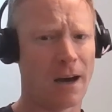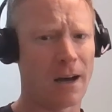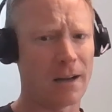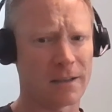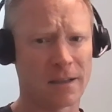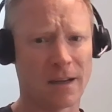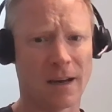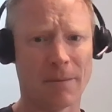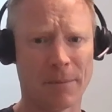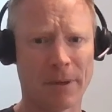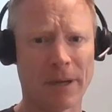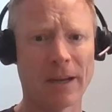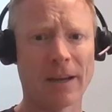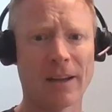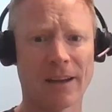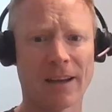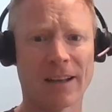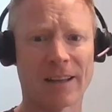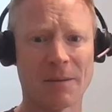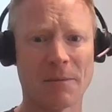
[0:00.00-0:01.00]
a hot topic
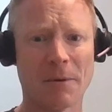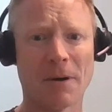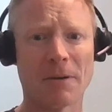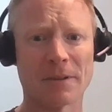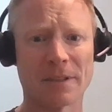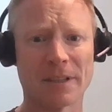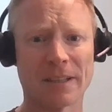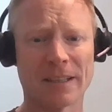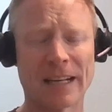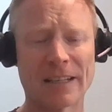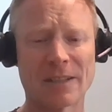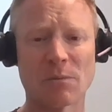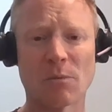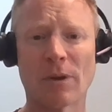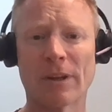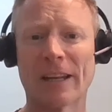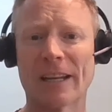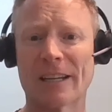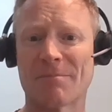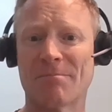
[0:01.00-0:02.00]
at the moment, and that's
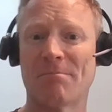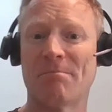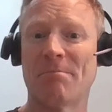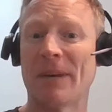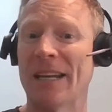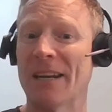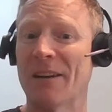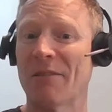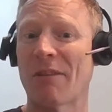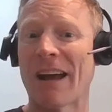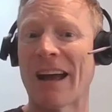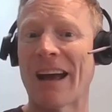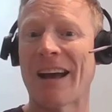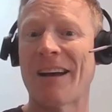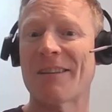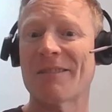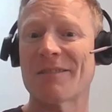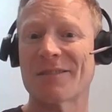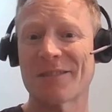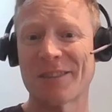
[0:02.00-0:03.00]
one that's been
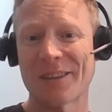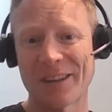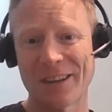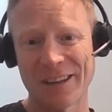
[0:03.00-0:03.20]
around.